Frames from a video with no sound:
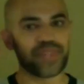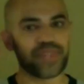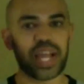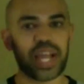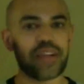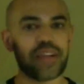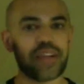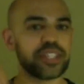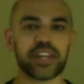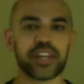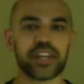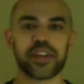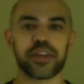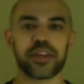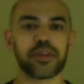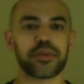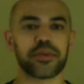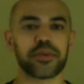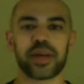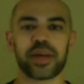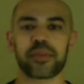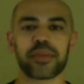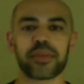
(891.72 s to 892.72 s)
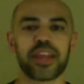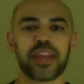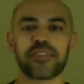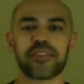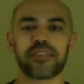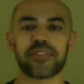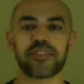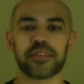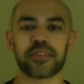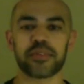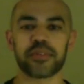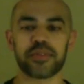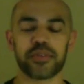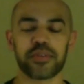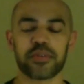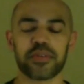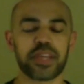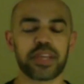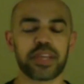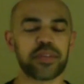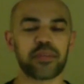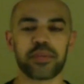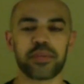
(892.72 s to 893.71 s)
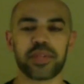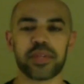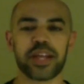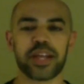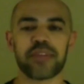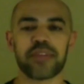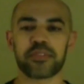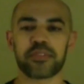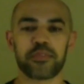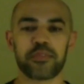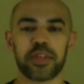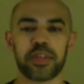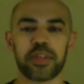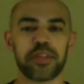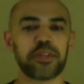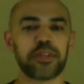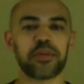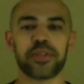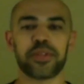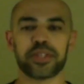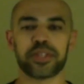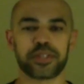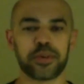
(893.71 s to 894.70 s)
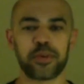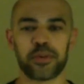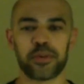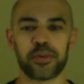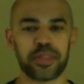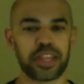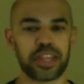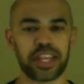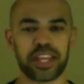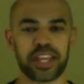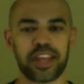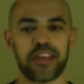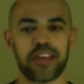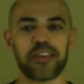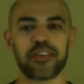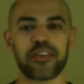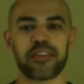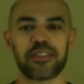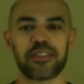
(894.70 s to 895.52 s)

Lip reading: How dare you? We'll have to redo this whole thing now.